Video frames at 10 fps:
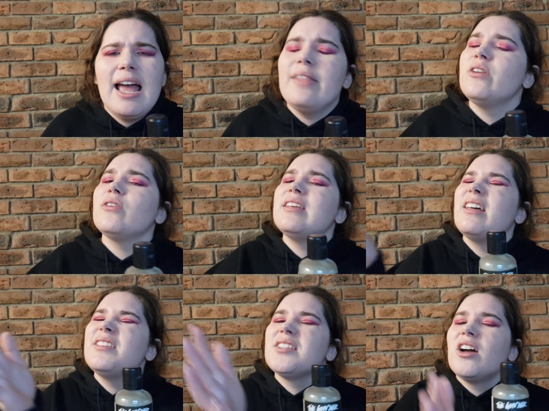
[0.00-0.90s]
And then on the
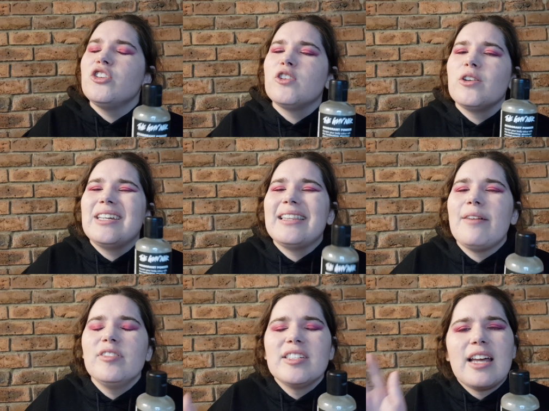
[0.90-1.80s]
other side, you've got your
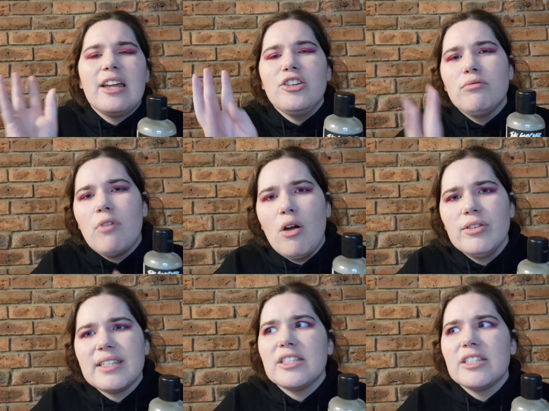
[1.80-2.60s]
lavender and your rose.